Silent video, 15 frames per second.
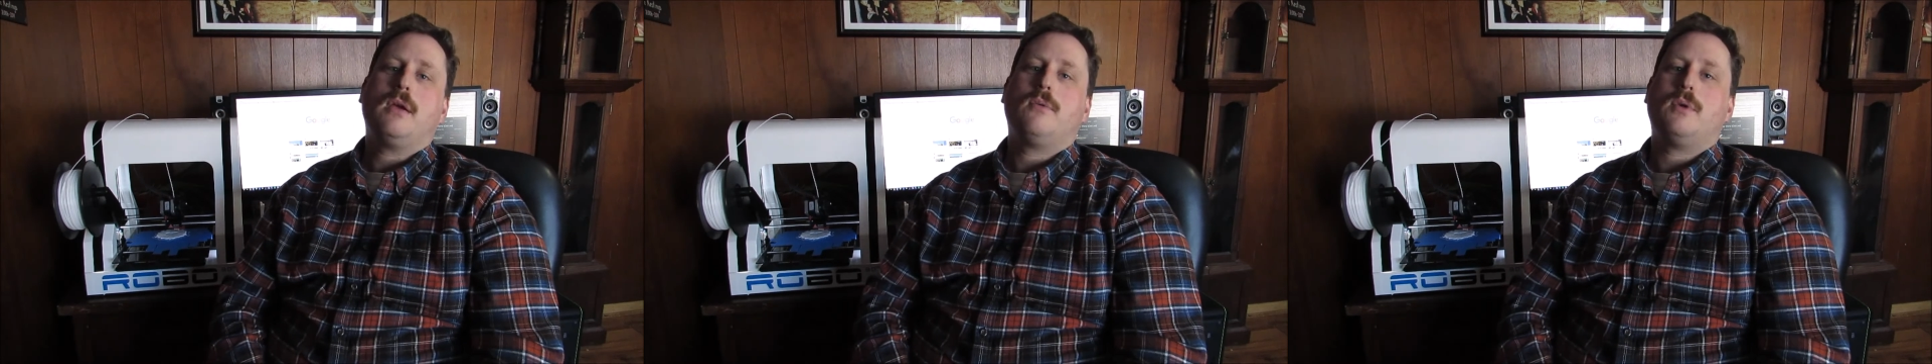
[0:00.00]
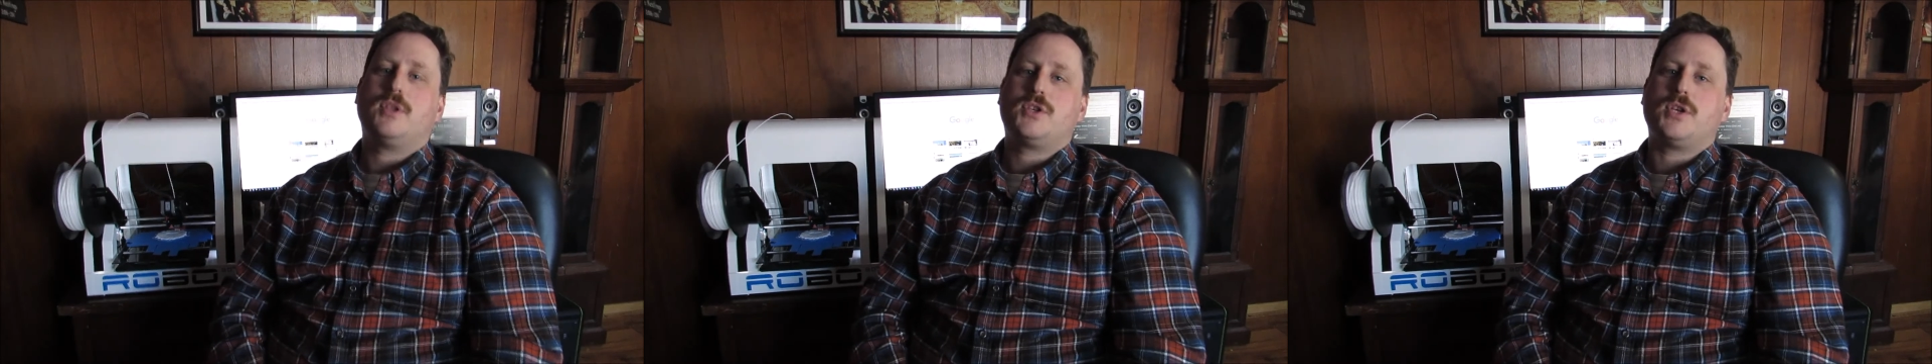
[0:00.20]

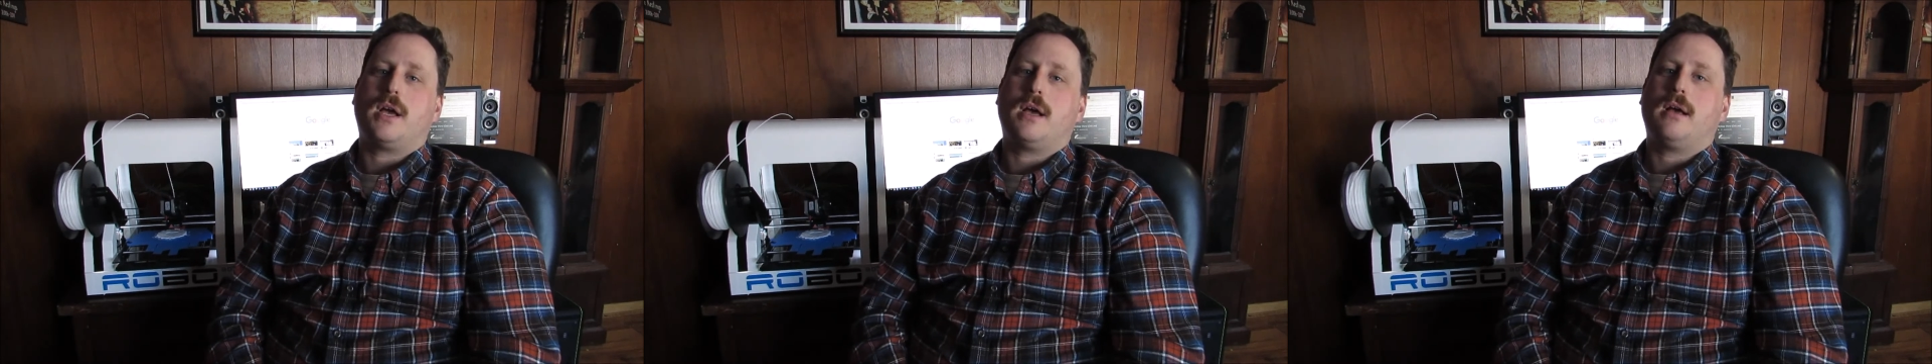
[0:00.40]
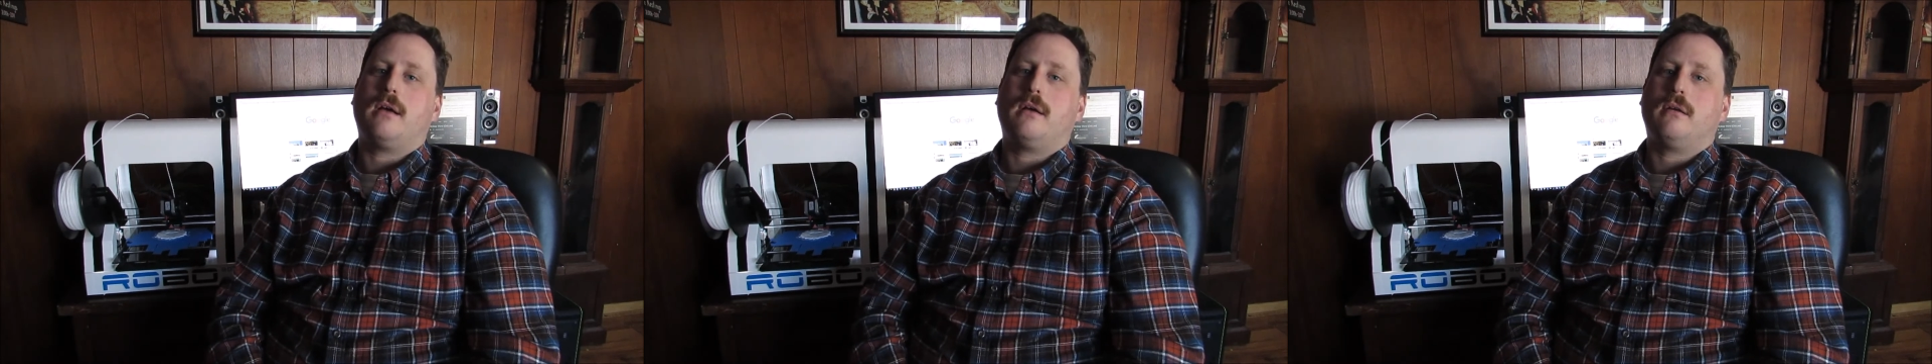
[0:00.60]
which
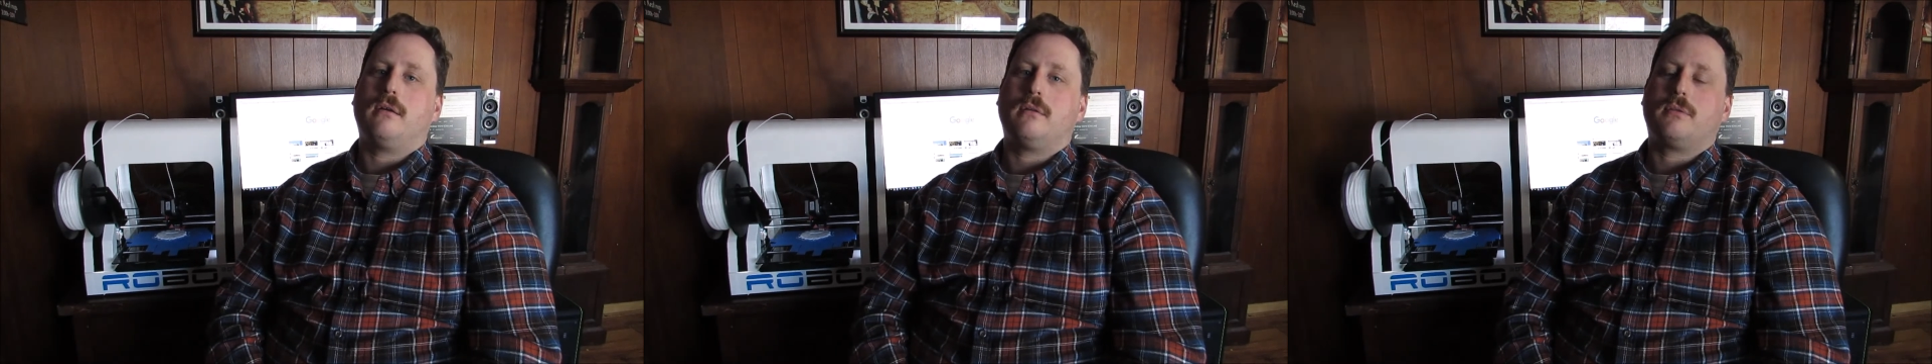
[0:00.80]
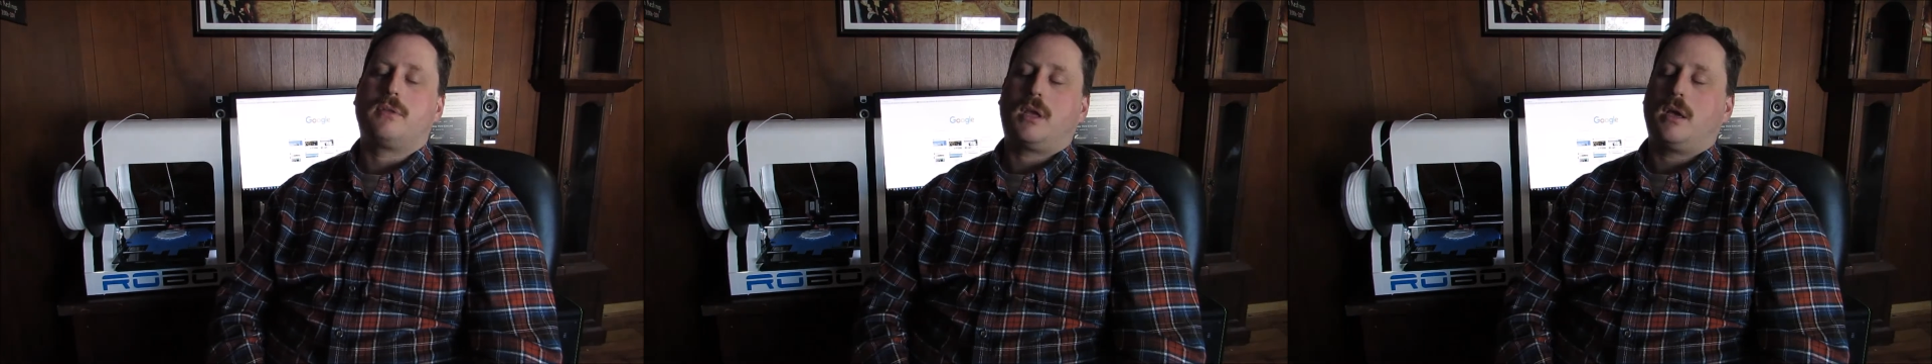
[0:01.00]

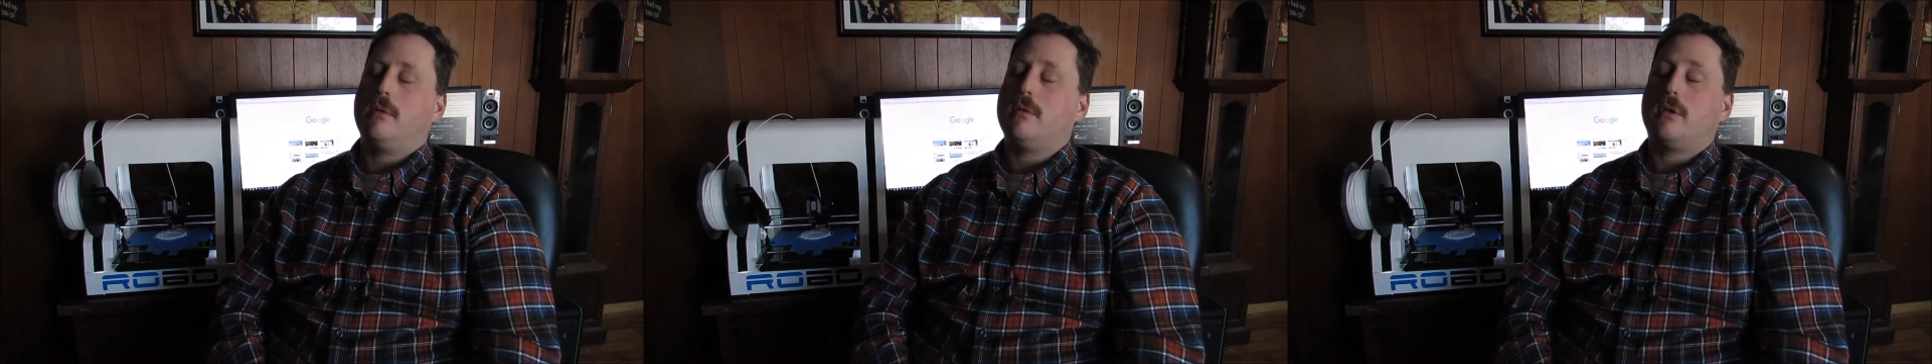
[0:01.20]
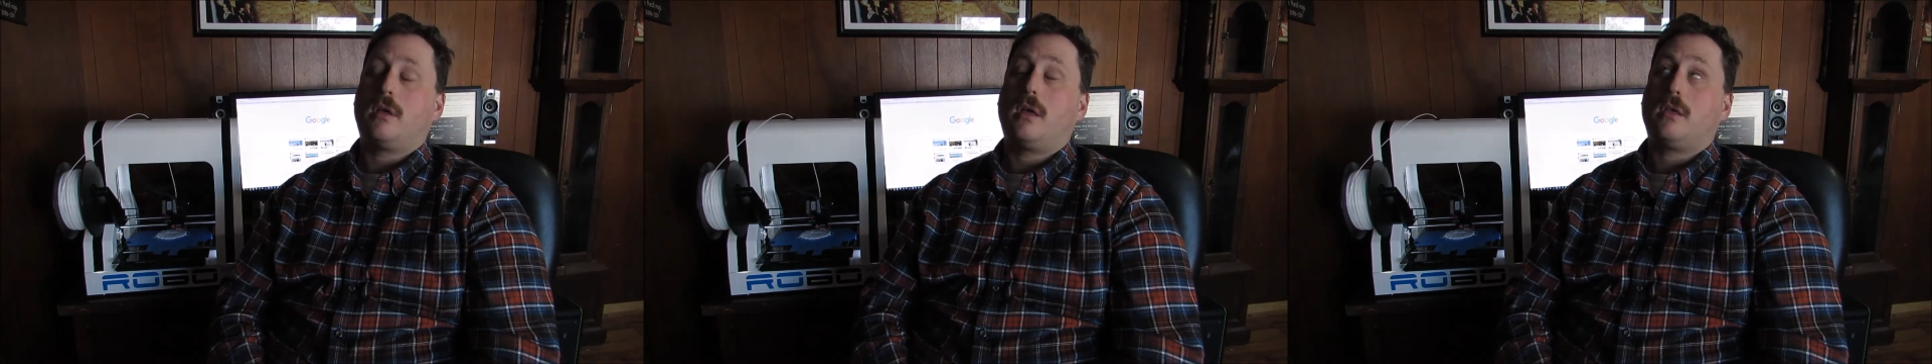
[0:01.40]
is
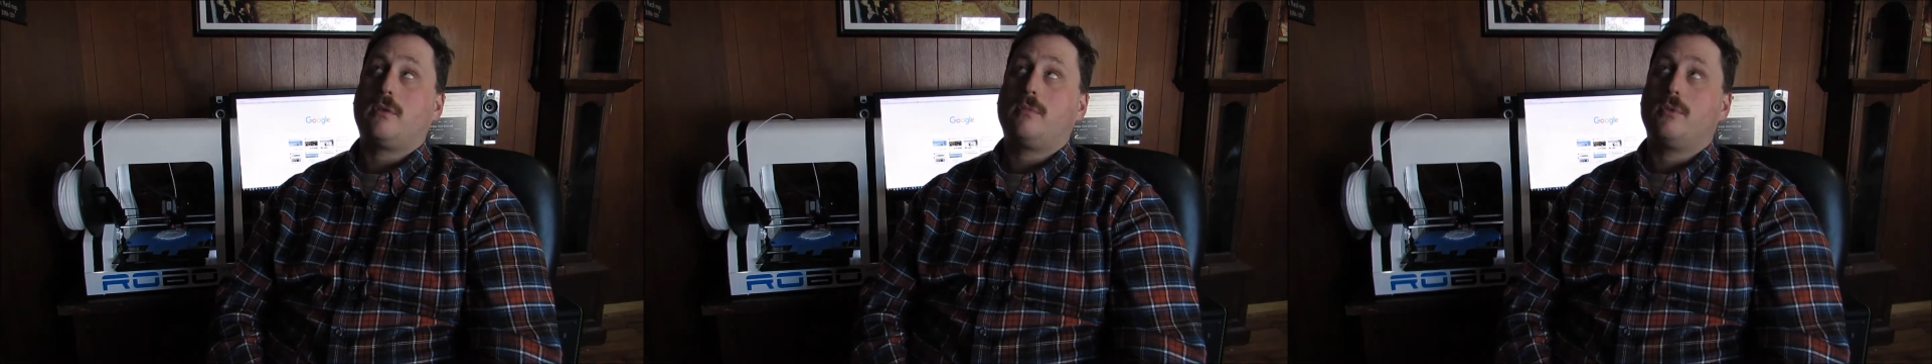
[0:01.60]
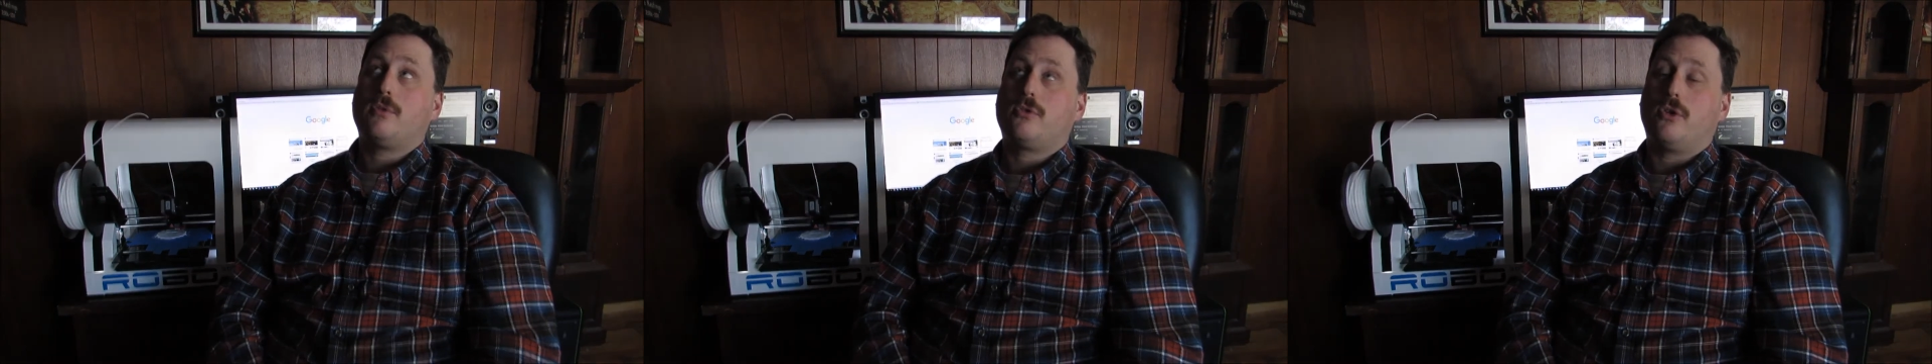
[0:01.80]

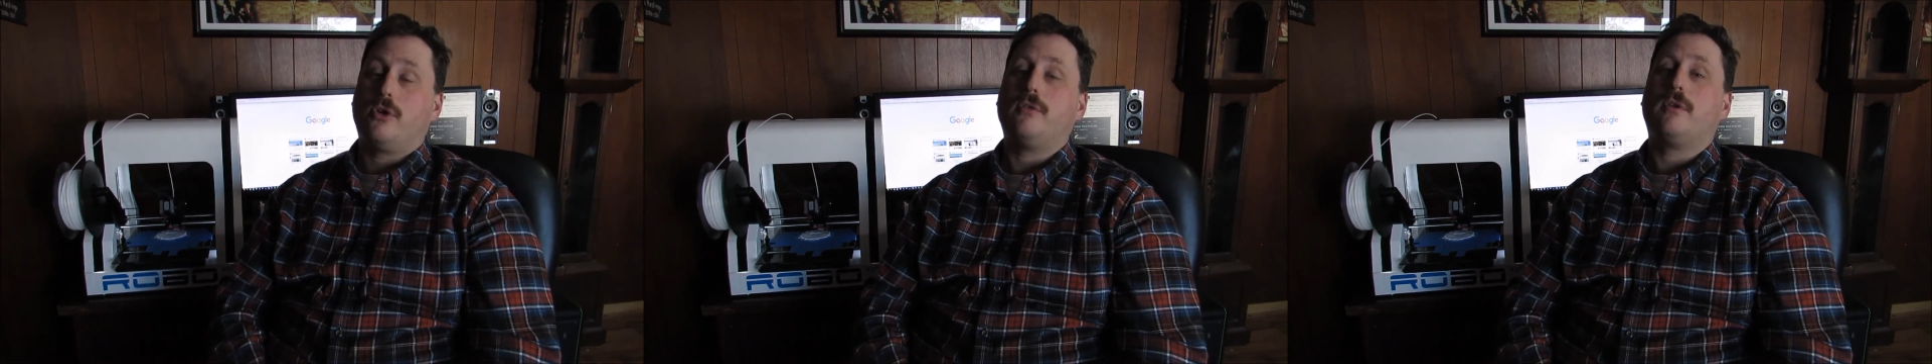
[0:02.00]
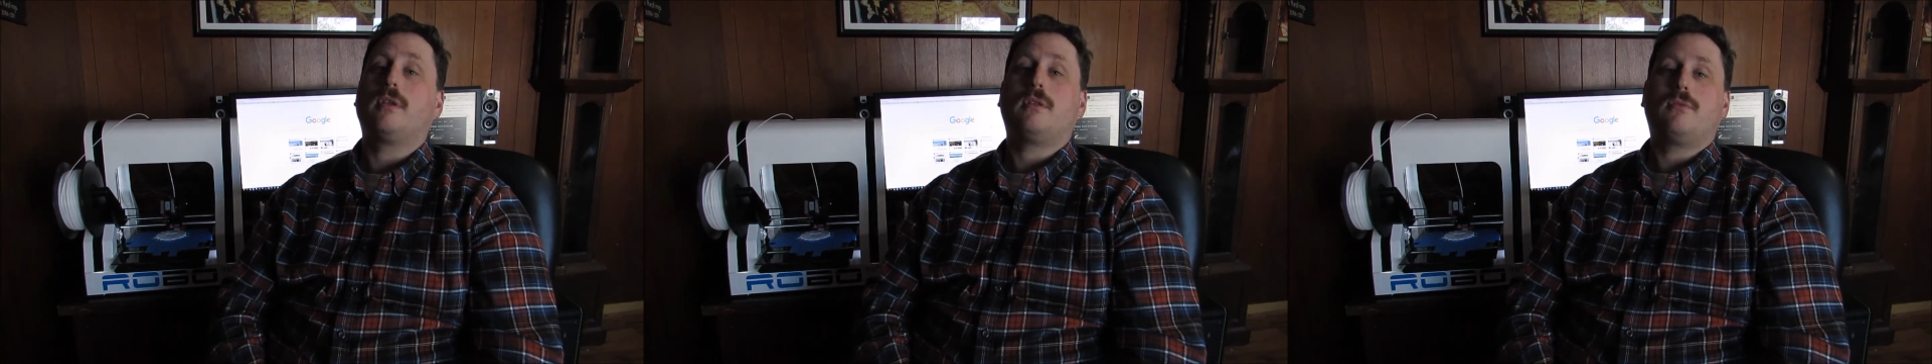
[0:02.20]
customer
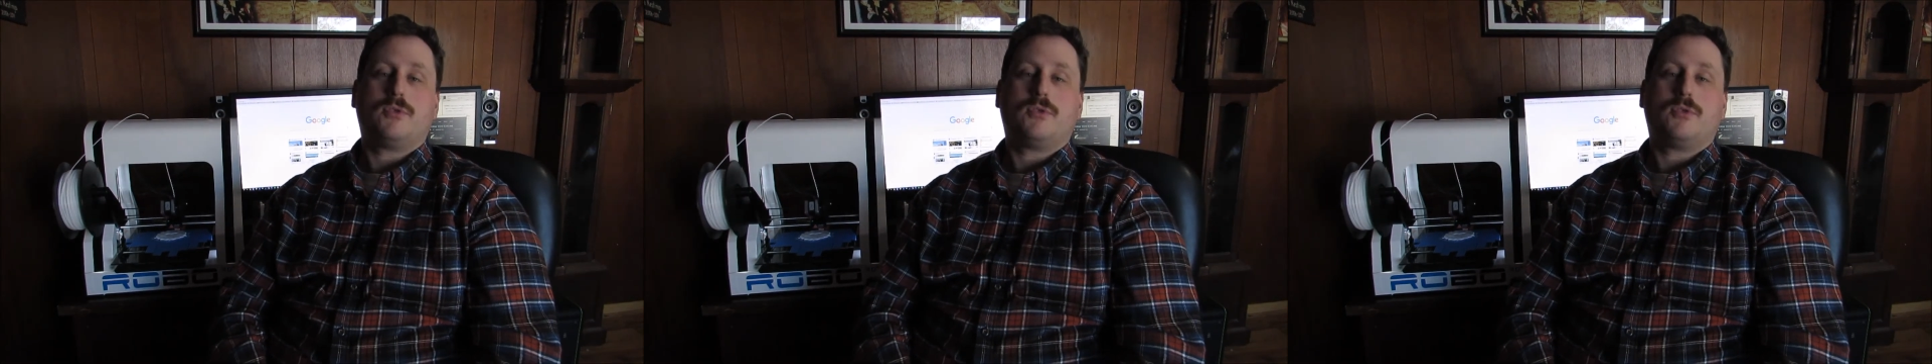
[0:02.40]
service,